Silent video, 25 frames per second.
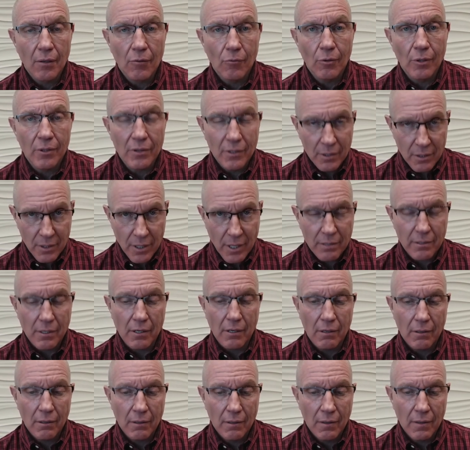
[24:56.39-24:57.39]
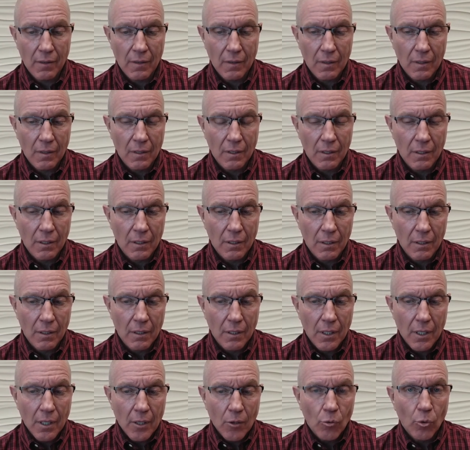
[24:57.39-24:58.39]
with another.
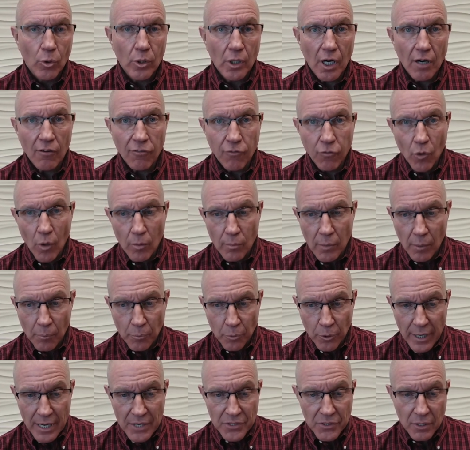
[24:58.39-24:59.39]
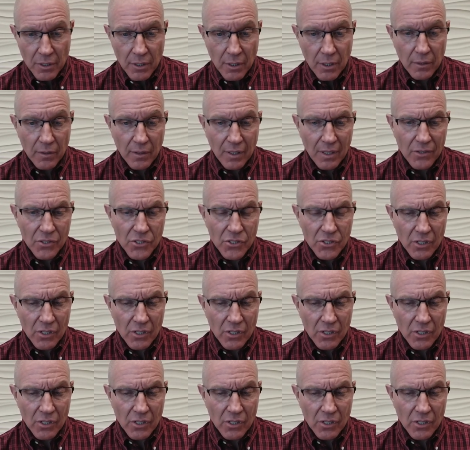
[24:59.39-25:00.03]
What our former president is